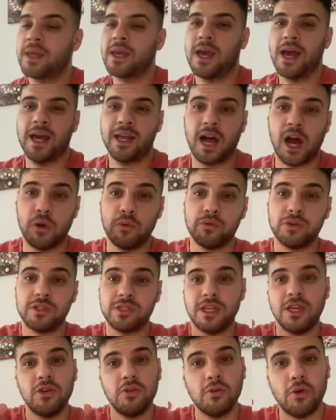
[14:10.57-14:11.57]
And I will
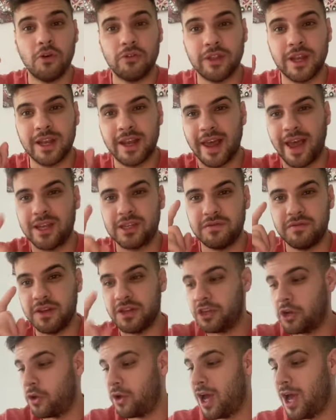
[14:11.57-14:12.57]
see you on the next
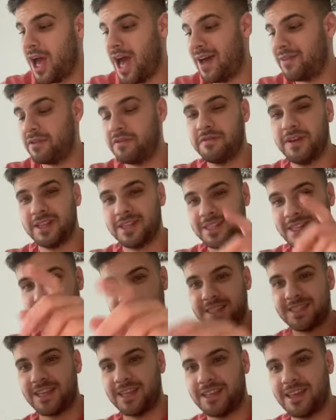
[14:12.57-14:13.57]
video. Have a
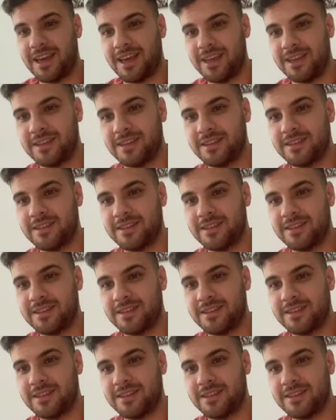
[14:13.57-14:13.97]
fantastic day.